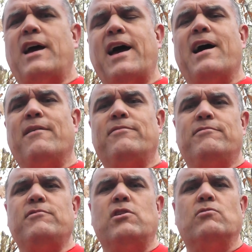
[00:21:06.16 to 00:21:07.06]
have
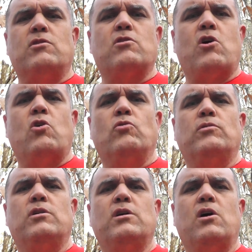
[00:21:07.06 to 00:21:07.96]
their
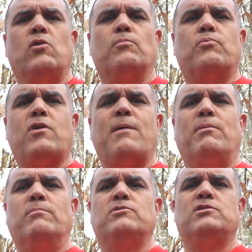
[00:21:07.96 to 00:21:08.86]
own
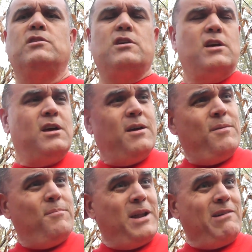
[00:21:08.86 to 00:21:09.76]
problems,
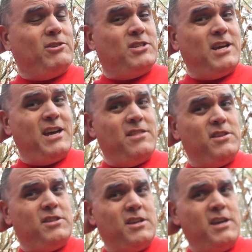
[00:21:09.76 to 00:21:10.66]
but I would say
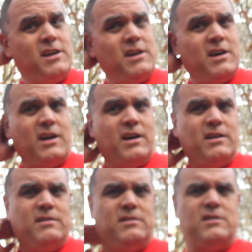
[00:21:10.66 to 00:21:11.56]
that the
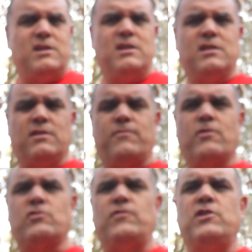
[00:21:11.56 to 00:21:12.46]

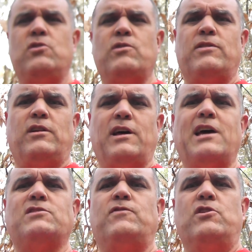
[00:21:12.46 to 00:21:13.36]
first view and the
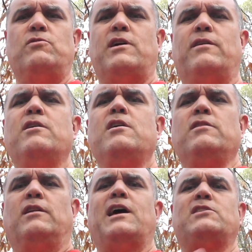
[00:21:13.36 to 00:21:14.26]
last view. Now,
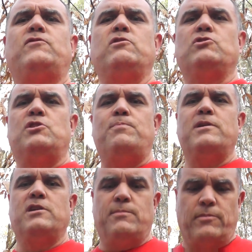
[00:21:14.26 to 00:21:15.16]
the last view is
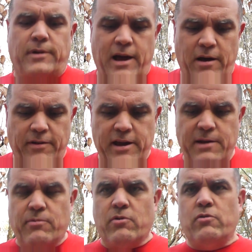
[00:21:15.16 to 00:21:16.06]
dependent on how the
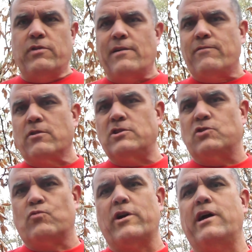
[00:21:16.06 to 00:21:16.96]
Hebrew of that verse
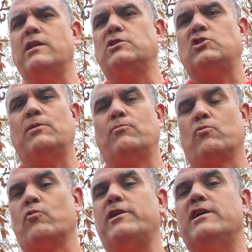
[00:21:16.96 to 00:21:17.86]
is read, and some
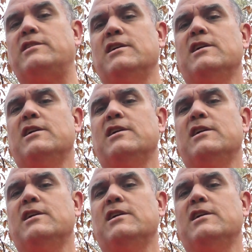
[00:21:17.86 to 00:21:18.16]
read it